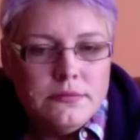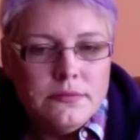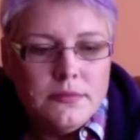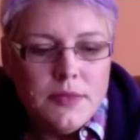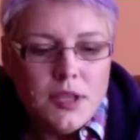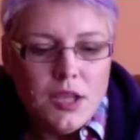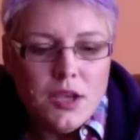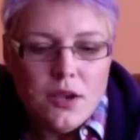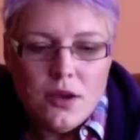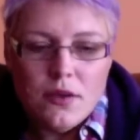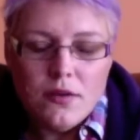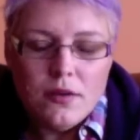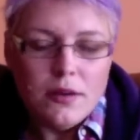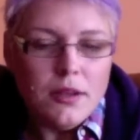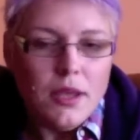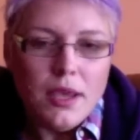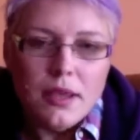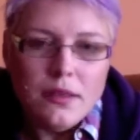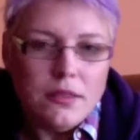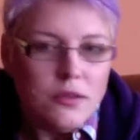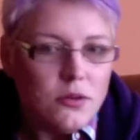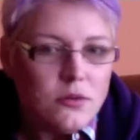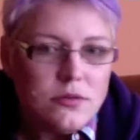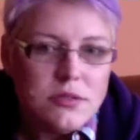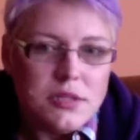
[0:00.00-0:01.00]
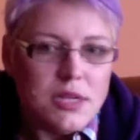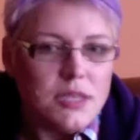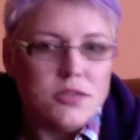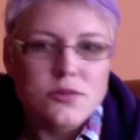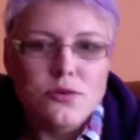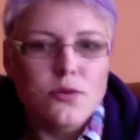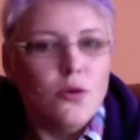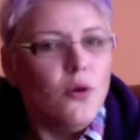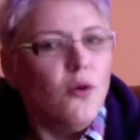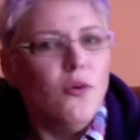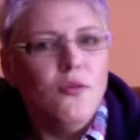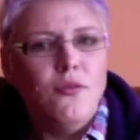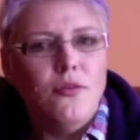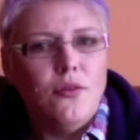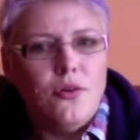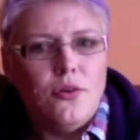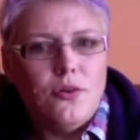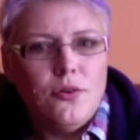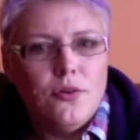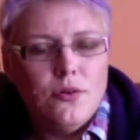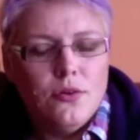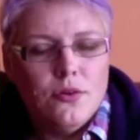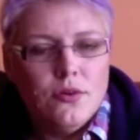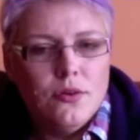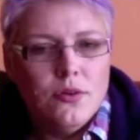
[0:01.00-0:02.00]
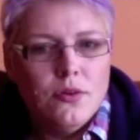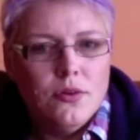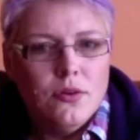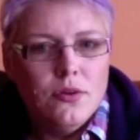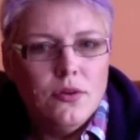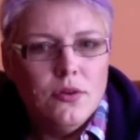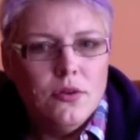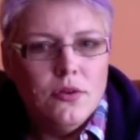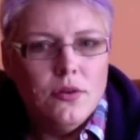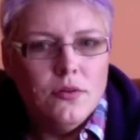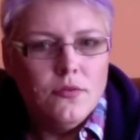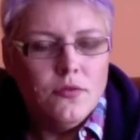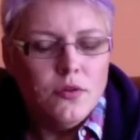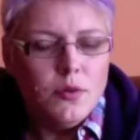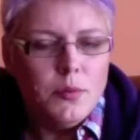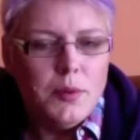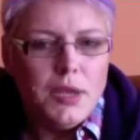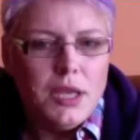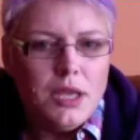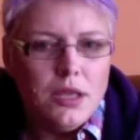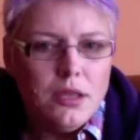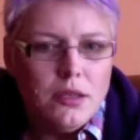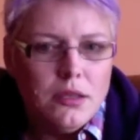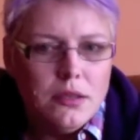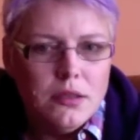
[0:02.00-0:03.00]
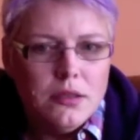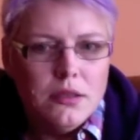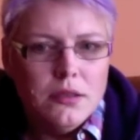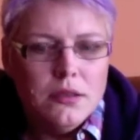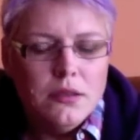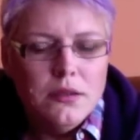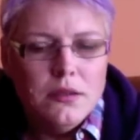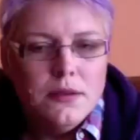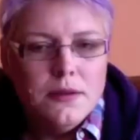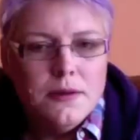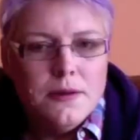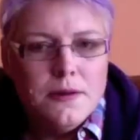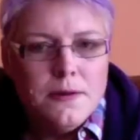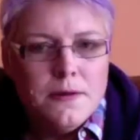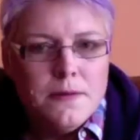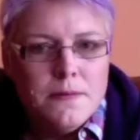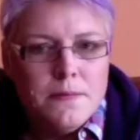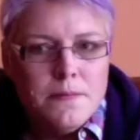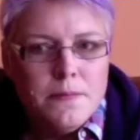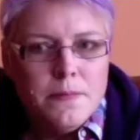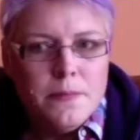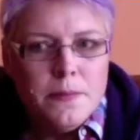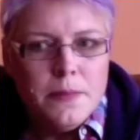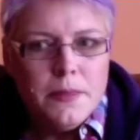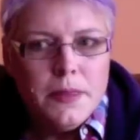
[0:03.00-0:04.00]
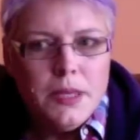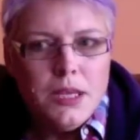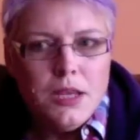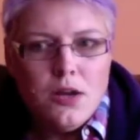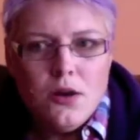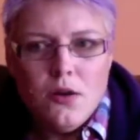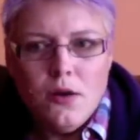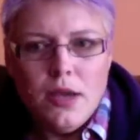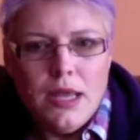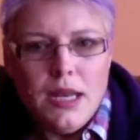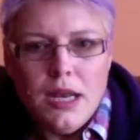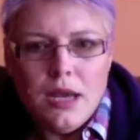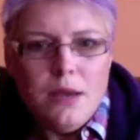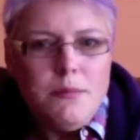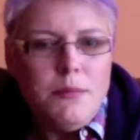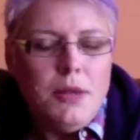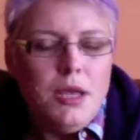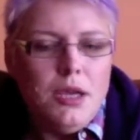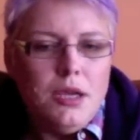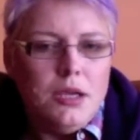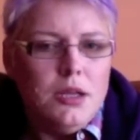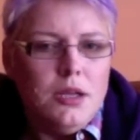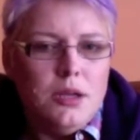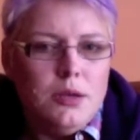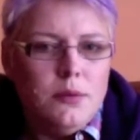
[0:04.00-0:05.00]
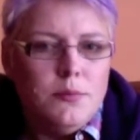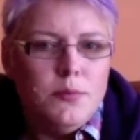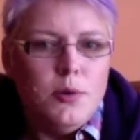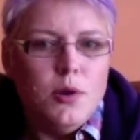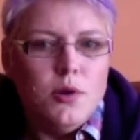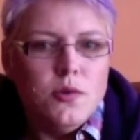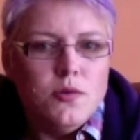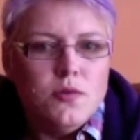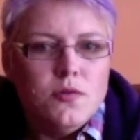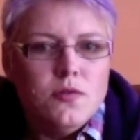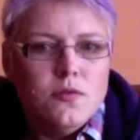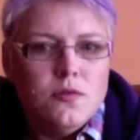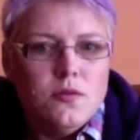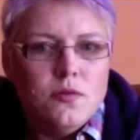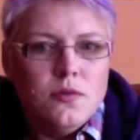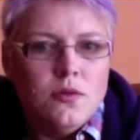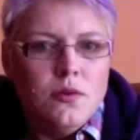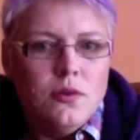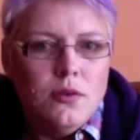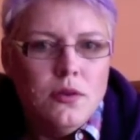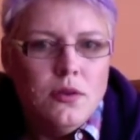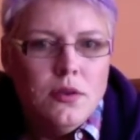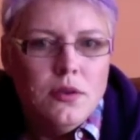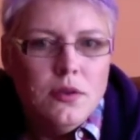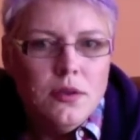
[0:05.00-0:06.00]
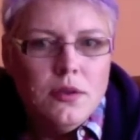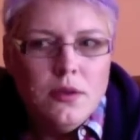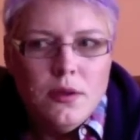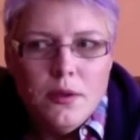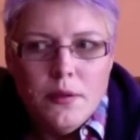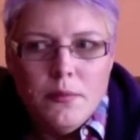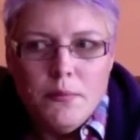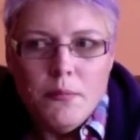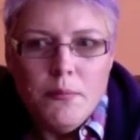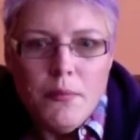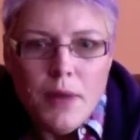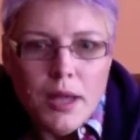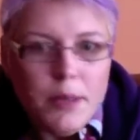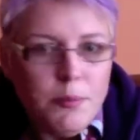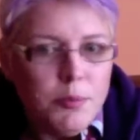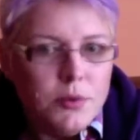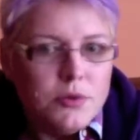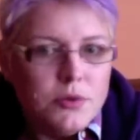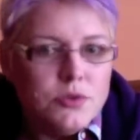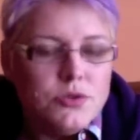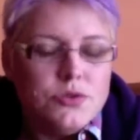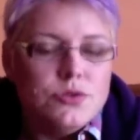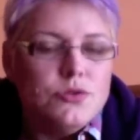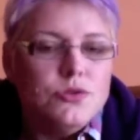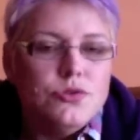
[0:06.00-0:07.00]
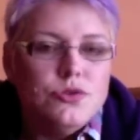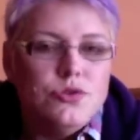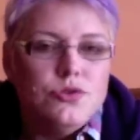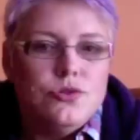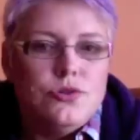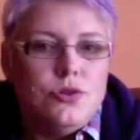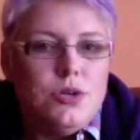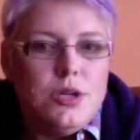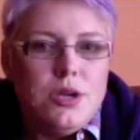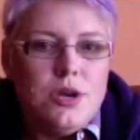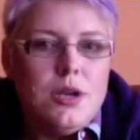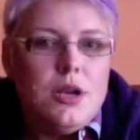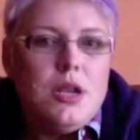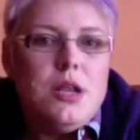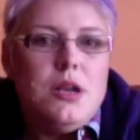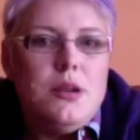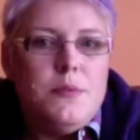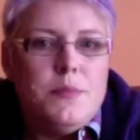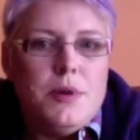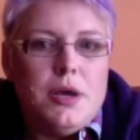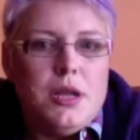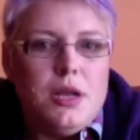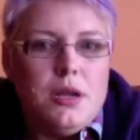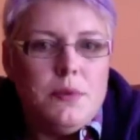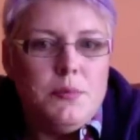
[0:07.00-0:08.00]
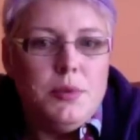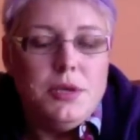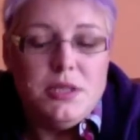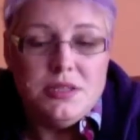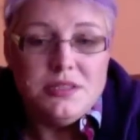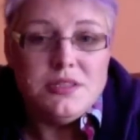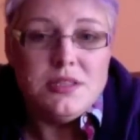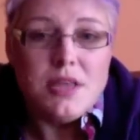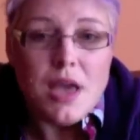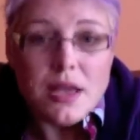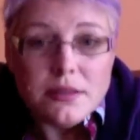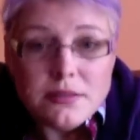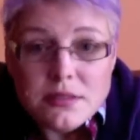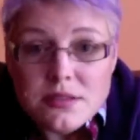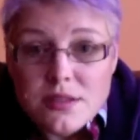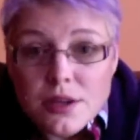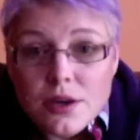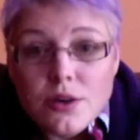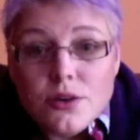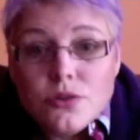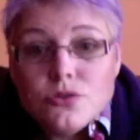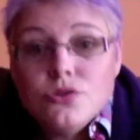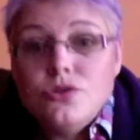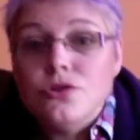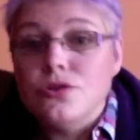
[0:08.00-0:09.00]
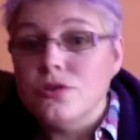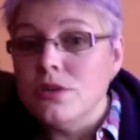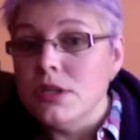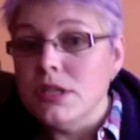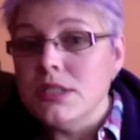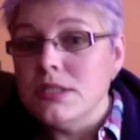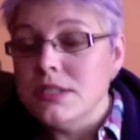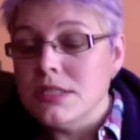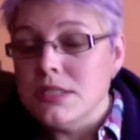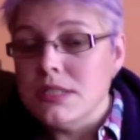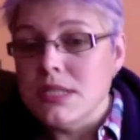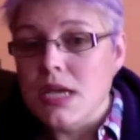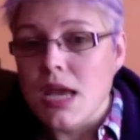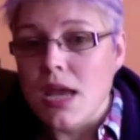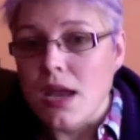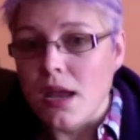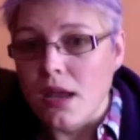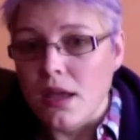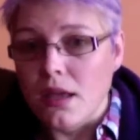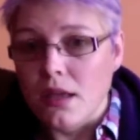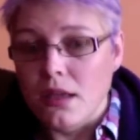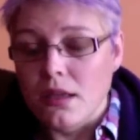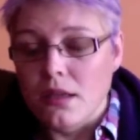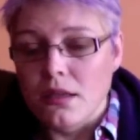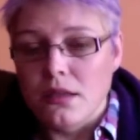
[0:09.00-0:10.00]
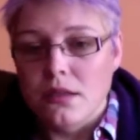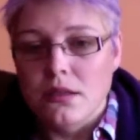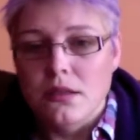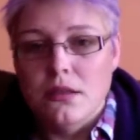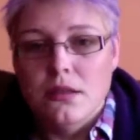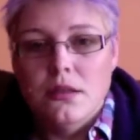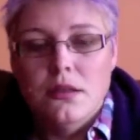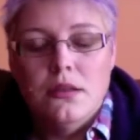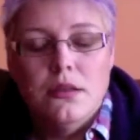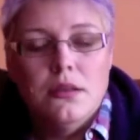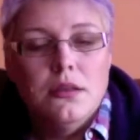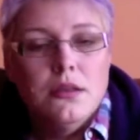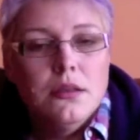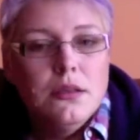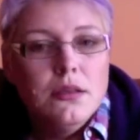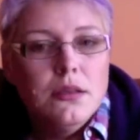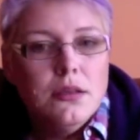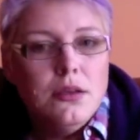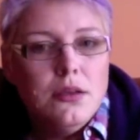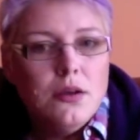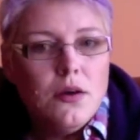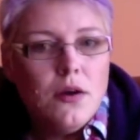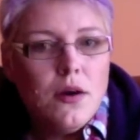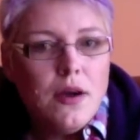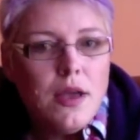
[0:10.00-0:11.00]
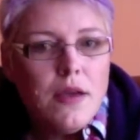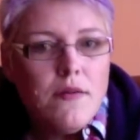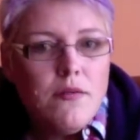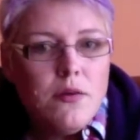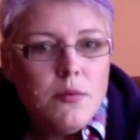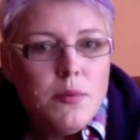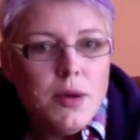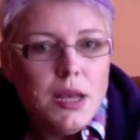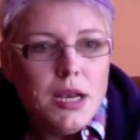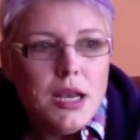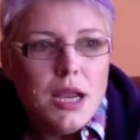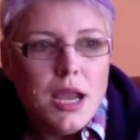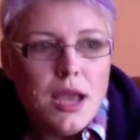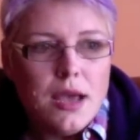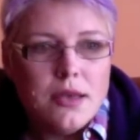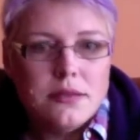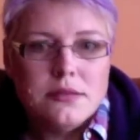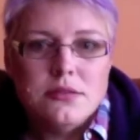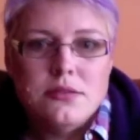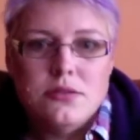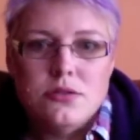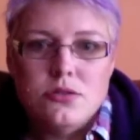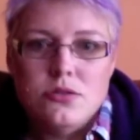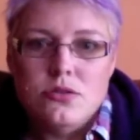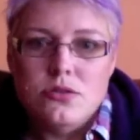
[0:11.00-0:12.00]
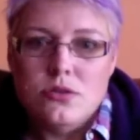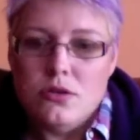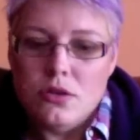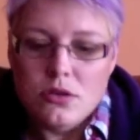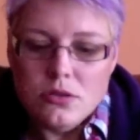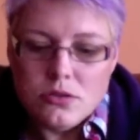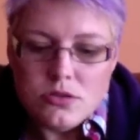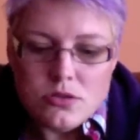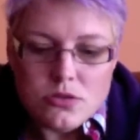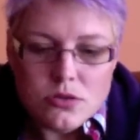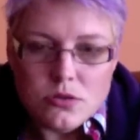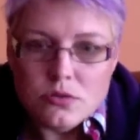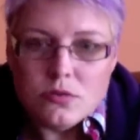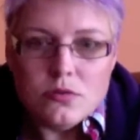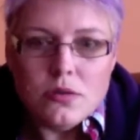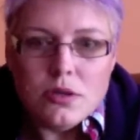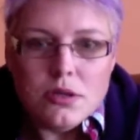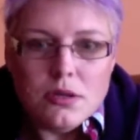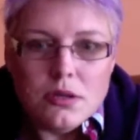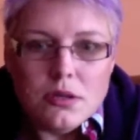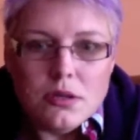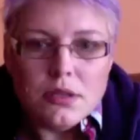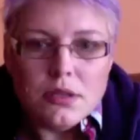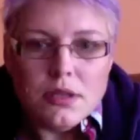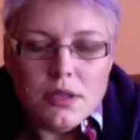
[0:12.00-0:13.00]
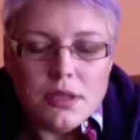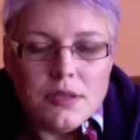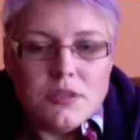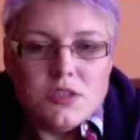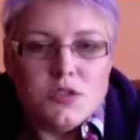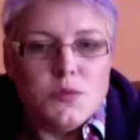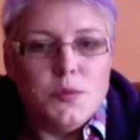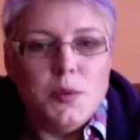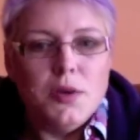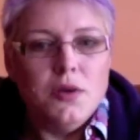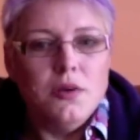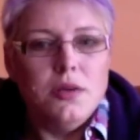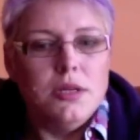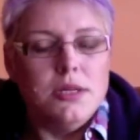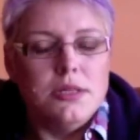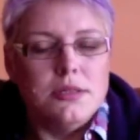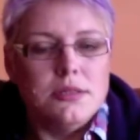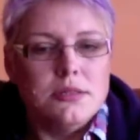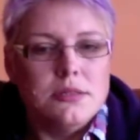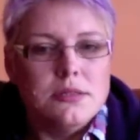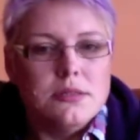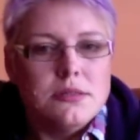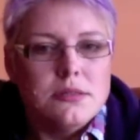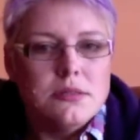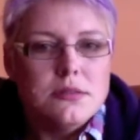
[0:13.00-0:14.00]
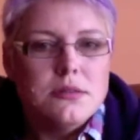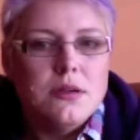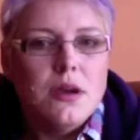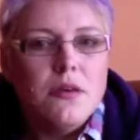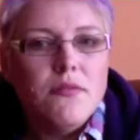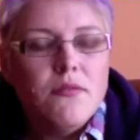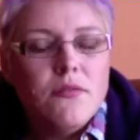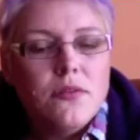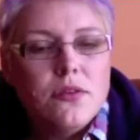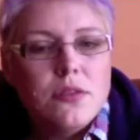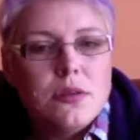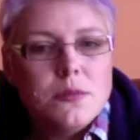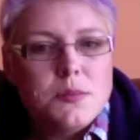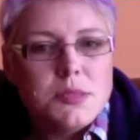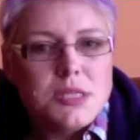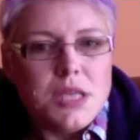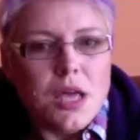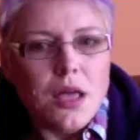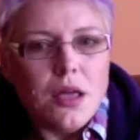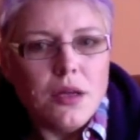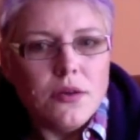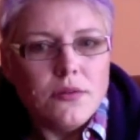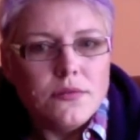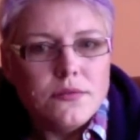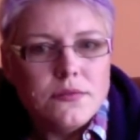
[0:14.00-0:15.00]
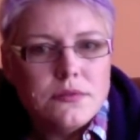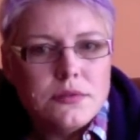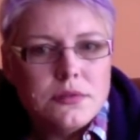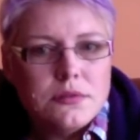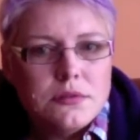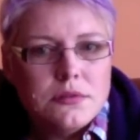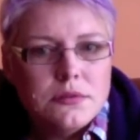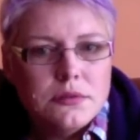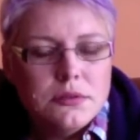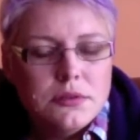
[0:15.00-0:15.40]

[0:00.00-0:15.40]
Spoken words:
And those days are over for me. And I'm not going to impose my personal journey on anybody because that's their journey to take. Everybody has to experience this stuff for themselves.